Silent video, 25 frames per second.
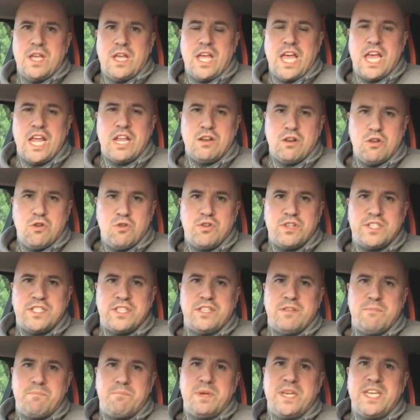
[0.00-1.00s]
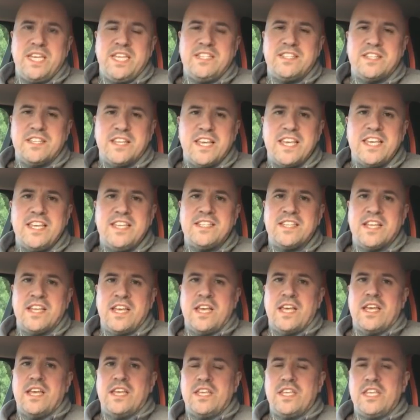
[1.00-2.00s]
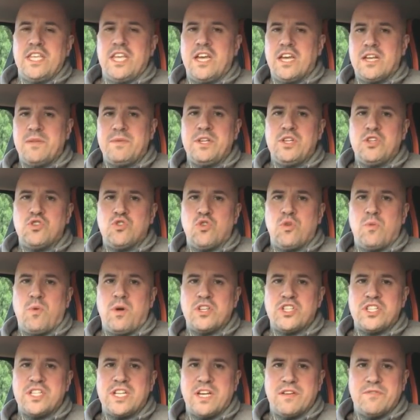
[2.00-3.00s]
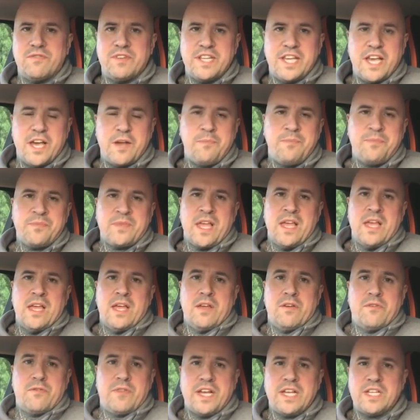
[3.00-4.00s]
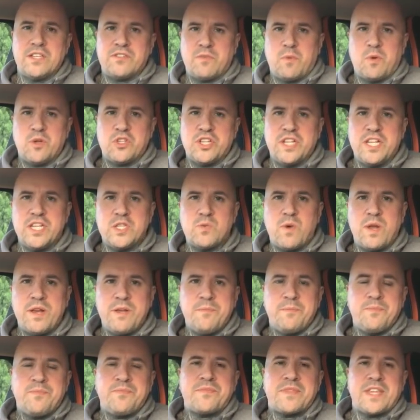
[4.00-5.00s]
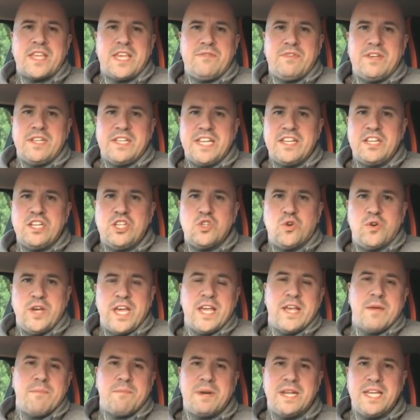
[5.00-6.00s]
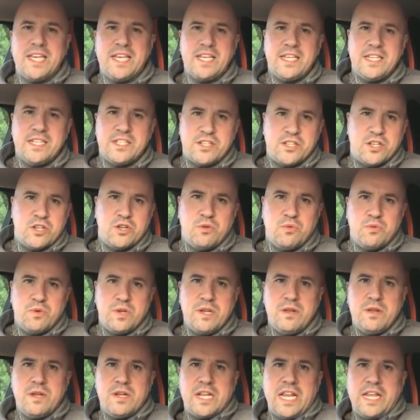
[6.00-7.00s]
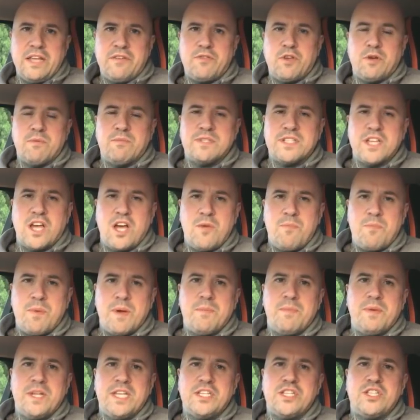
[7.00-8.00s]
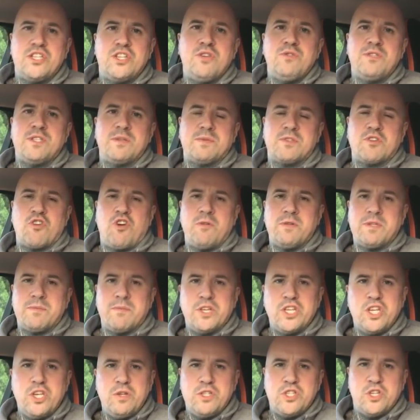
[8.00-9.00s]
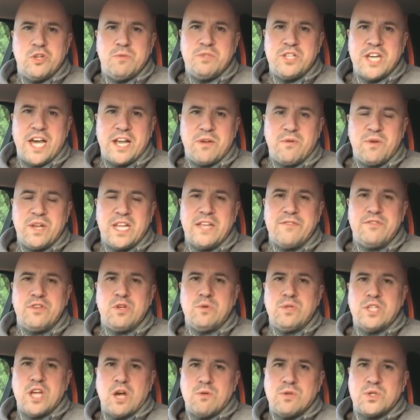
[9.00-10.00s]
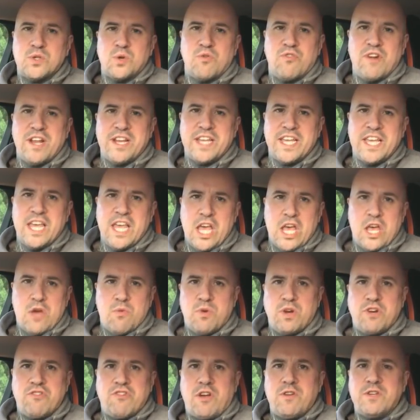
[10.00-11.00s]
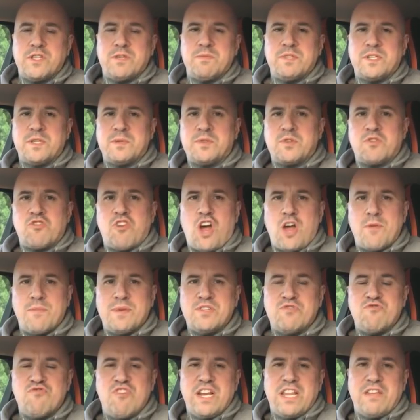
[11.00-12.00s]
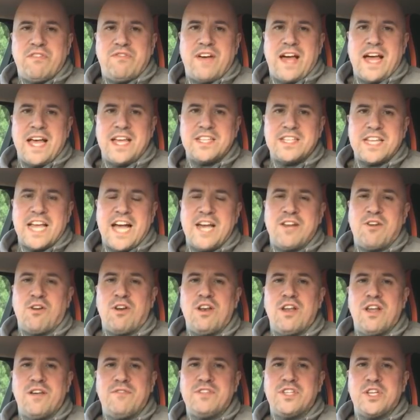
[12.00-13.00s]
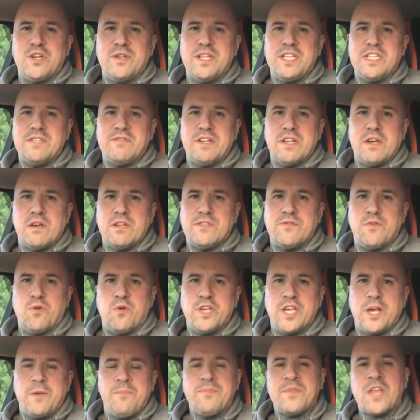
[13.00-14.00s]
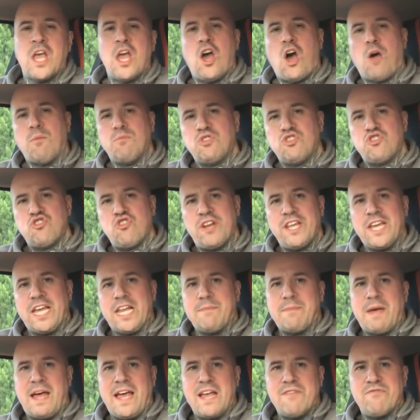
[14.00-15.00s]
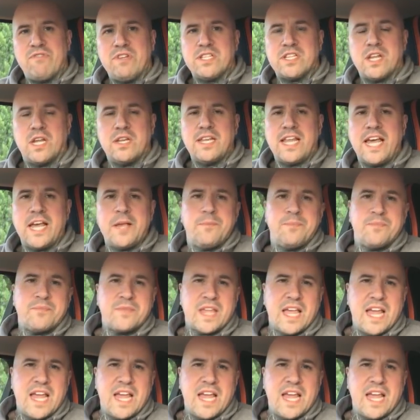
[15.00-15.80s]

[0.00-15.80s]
It looks the bee's knees. You're going to enjoy watching that video. Thanks for watching this one. If you did enjoy it, please do click thumbs up. Please do subscribe to my YouTube channel if you don't already. We're growing some subscribers really fast and I love doing these videos for you. I'm trying to get them out every Sunday.